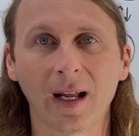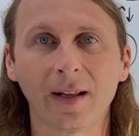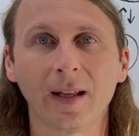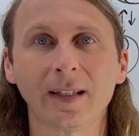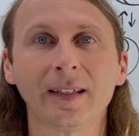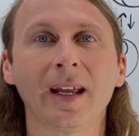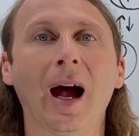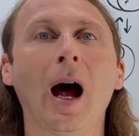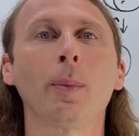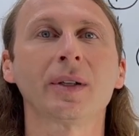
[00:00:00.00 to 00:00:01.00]
in the
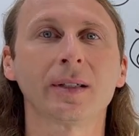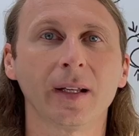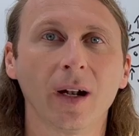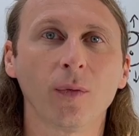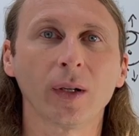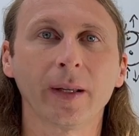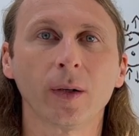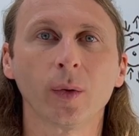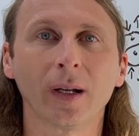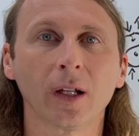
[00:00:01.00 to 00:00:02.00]
opposite of what they were
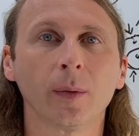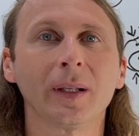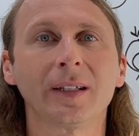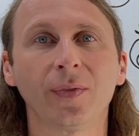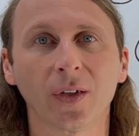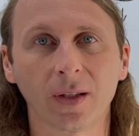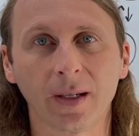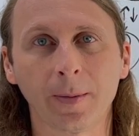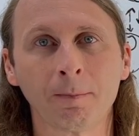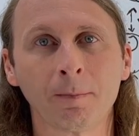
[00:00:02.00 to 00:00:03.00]
doing a little bit differently,
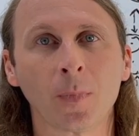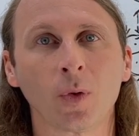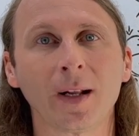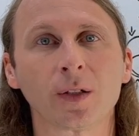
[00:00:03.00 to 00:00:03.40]
right?